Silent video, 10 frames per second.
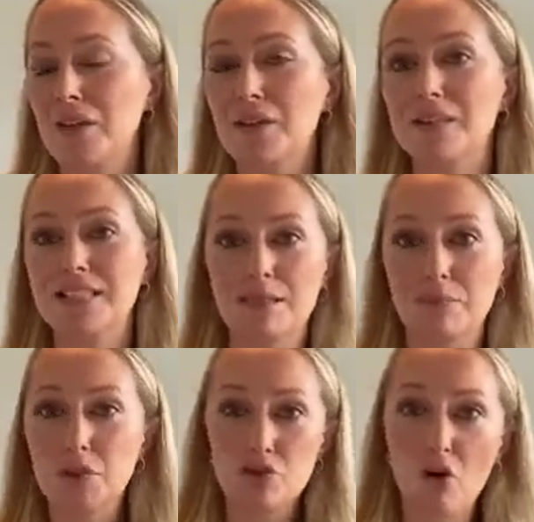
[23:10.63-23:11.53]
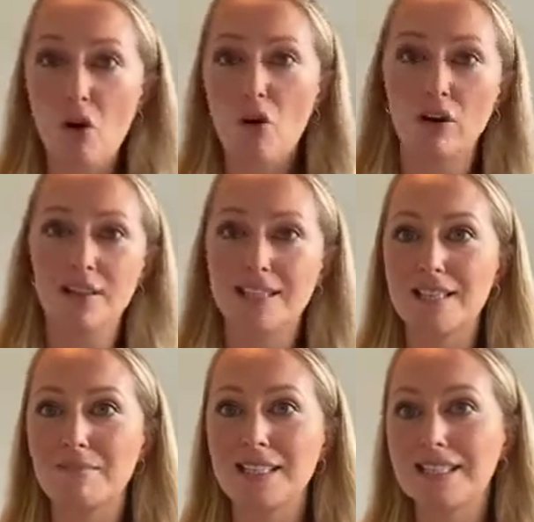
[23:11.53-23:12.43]
seems strong,
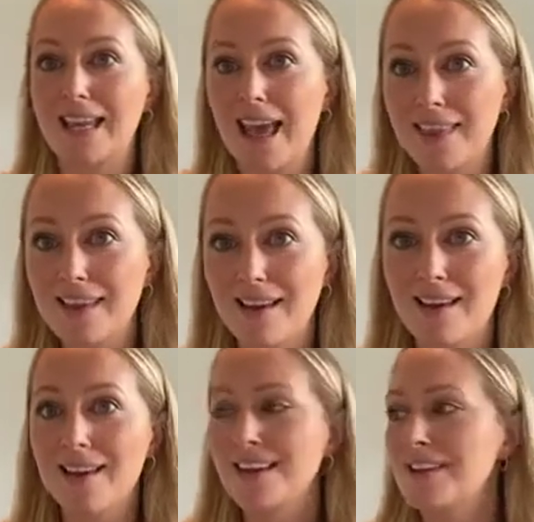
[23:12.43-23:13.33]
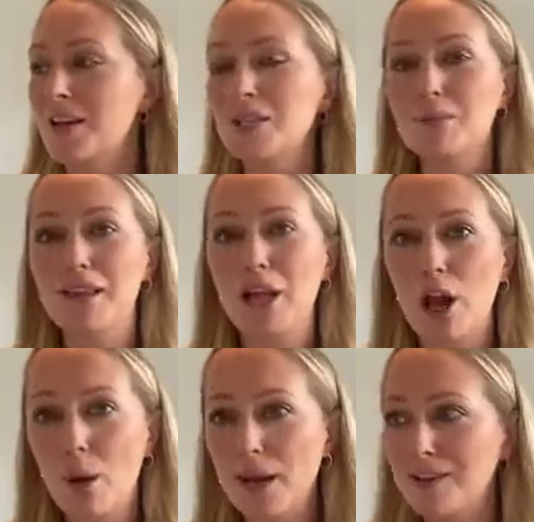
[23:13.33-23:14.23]
seems together, knows where they're
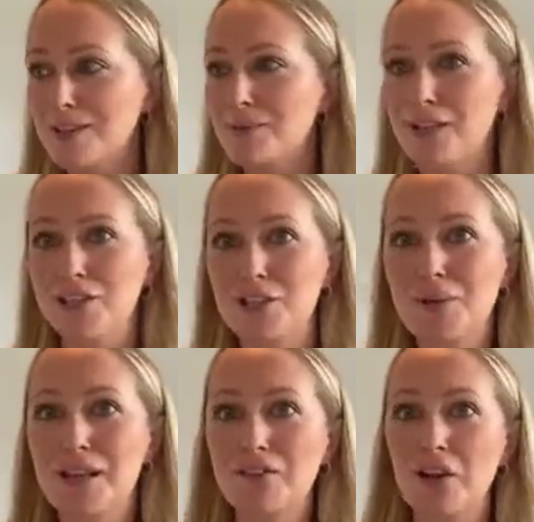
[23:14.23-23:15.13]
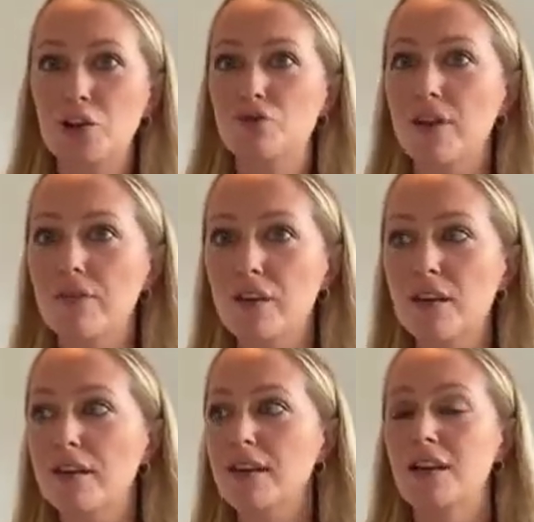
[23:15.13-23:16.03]
going, knows what they're doing, very
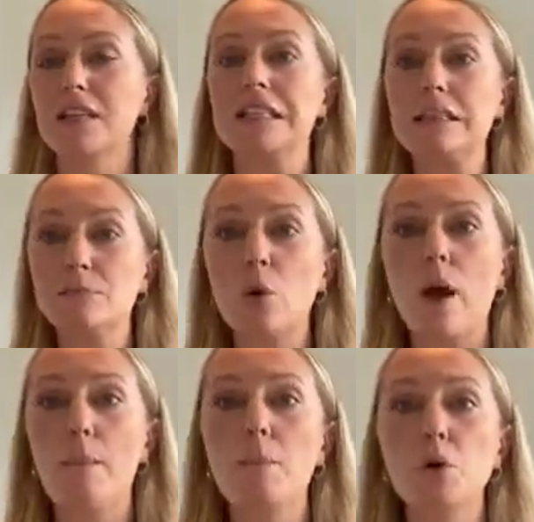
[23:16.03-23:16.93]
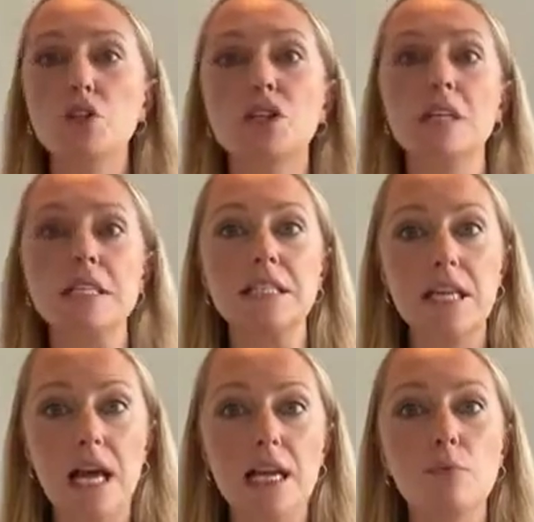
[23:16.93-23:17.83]
driven, seems quite emotionally
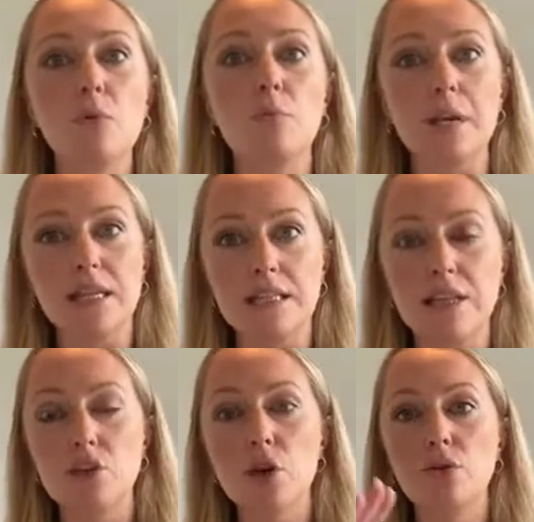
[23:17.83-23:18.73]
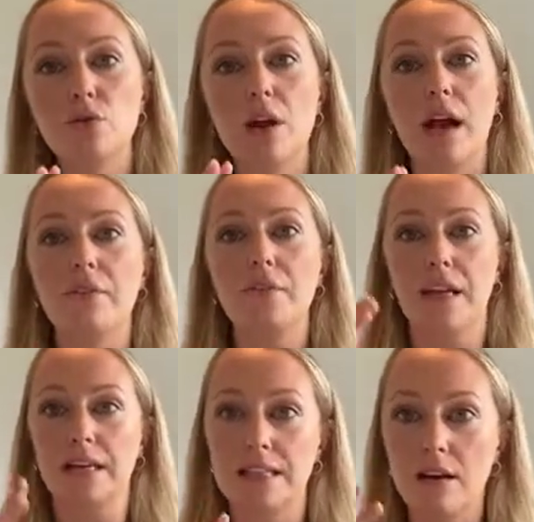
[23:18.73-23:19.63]
stable, because they don't have the
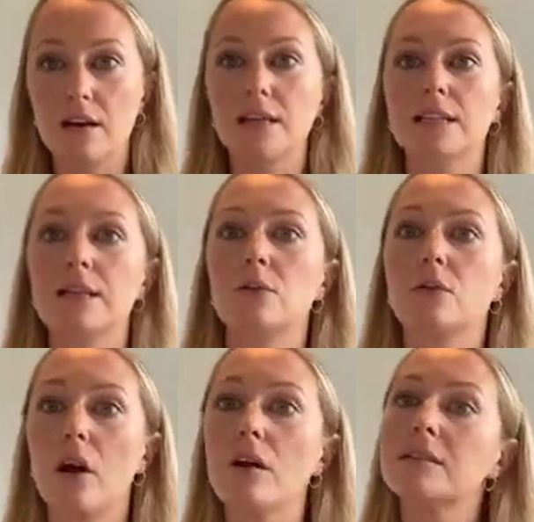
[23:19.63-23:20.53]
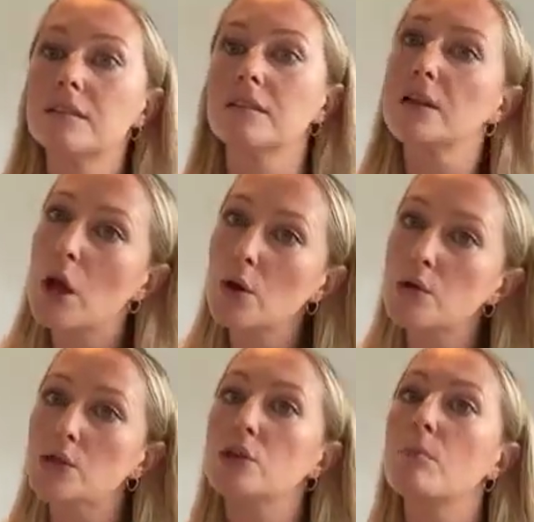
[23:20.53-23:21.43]
anxiety or the highs and the
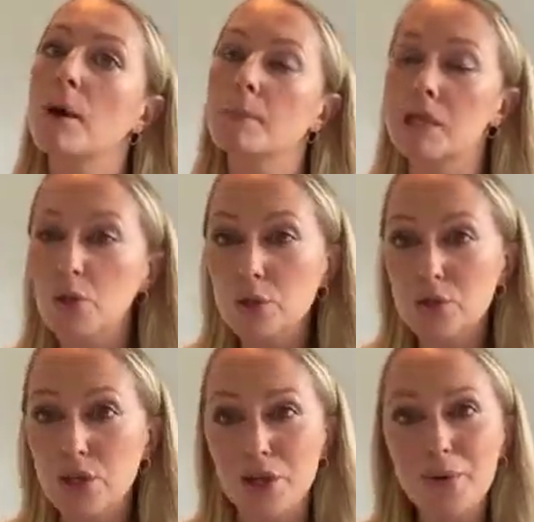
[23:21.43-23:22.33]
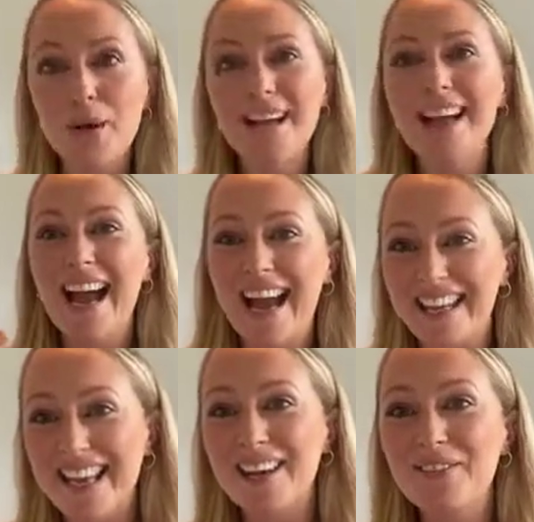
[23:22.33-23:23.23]
lows that you might be used to. And
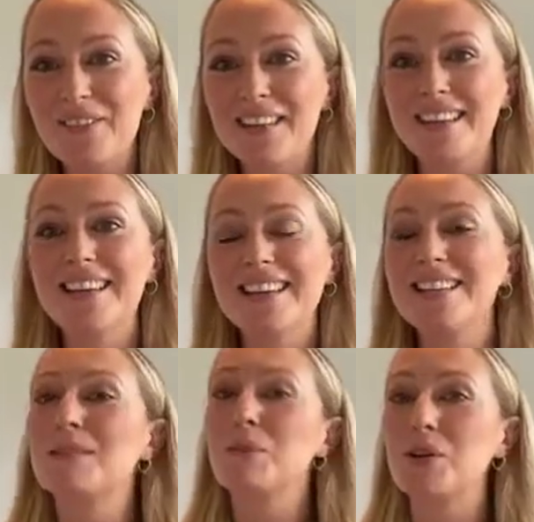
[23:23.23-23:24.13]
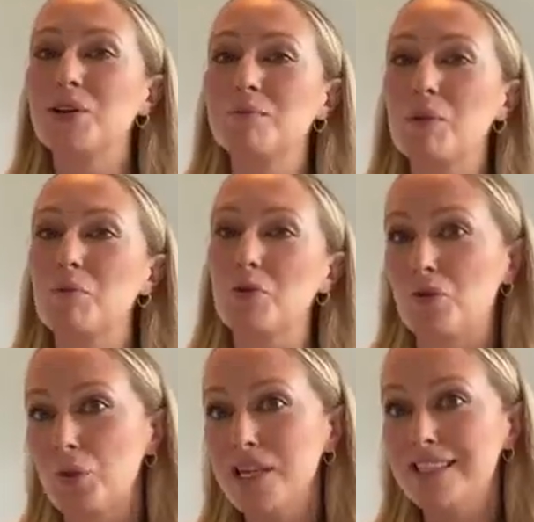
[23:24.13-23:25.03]
again, for somebody who's a bit more
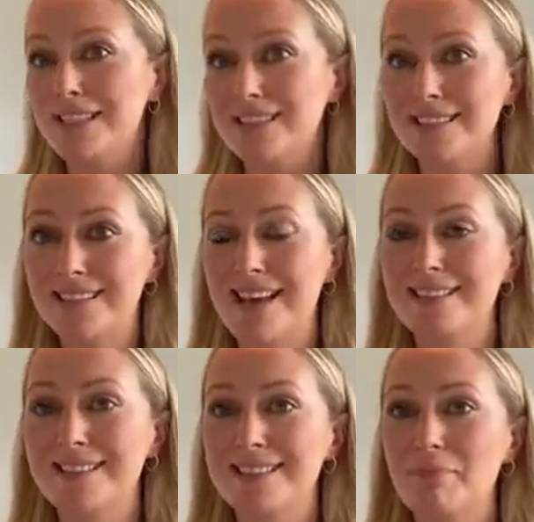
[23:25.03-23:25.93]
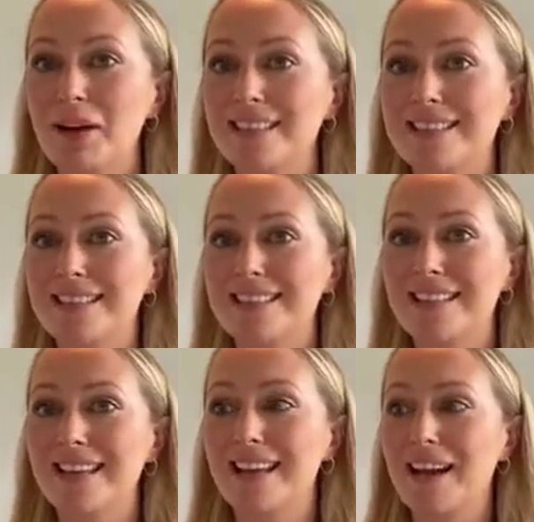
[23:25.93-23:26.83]
avoidant, might tend to
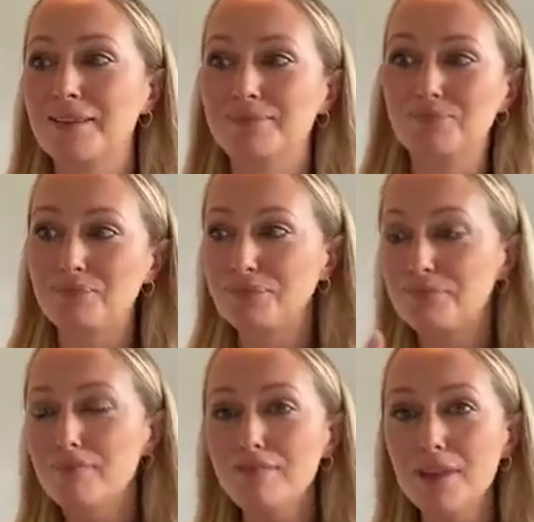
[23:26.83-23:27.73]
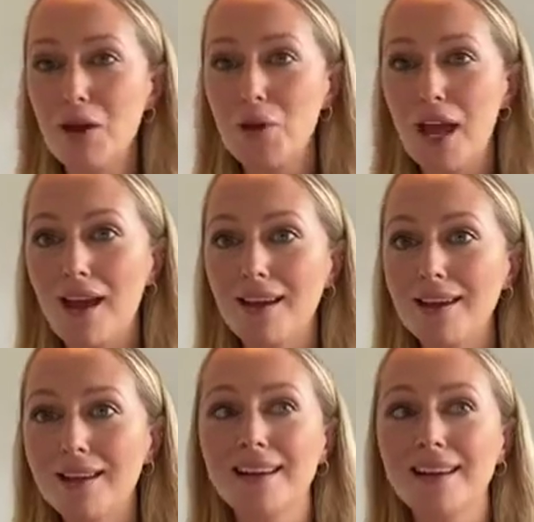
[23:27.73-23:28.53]
think, okay,